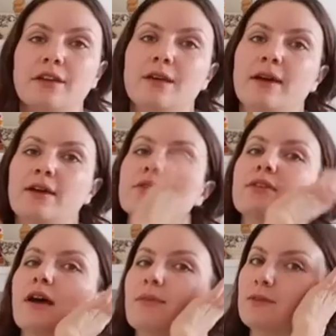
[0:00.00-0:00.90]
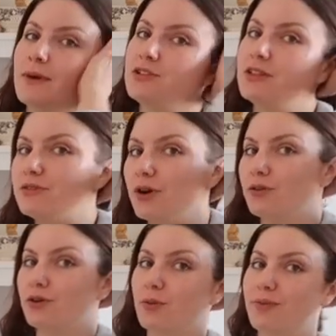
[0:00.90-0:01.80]
your emails, especially if you
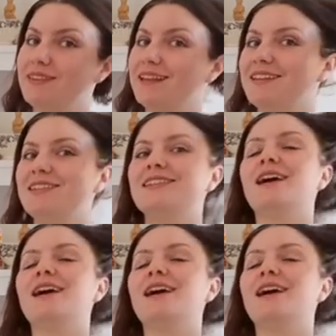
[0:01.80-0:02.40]
own your own business.